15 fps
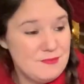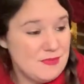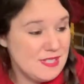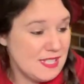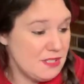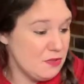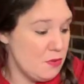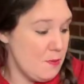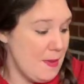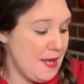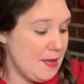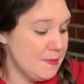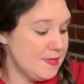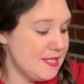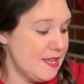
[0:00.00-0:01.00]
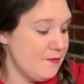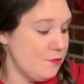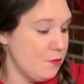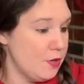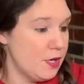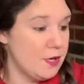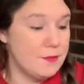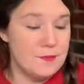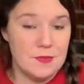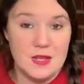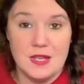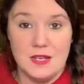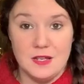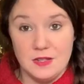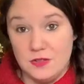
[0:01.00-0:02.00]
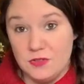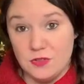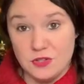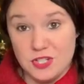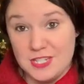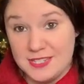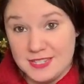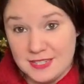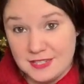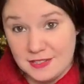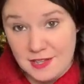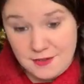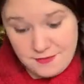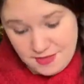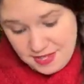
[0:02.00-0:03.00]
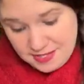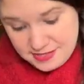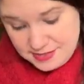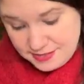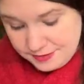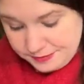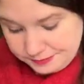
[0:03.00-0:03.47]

It's like a little makeup set for her. So she's gonna love this.